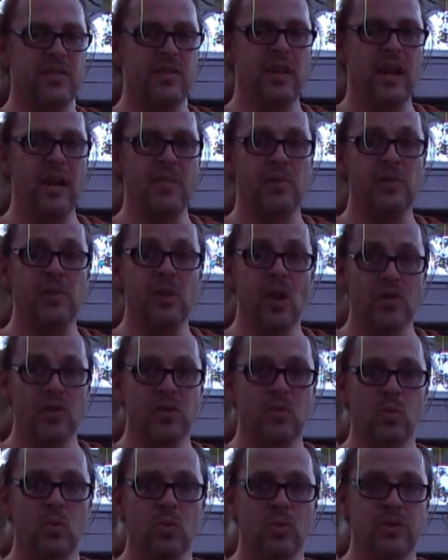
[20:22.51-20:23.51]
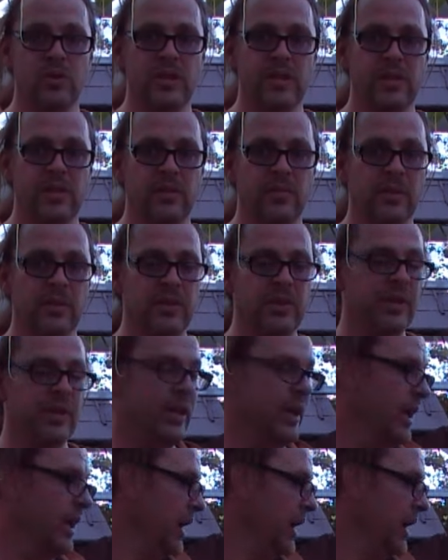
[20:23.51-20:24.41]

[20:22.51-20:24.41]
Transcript: on the label not to water it too much.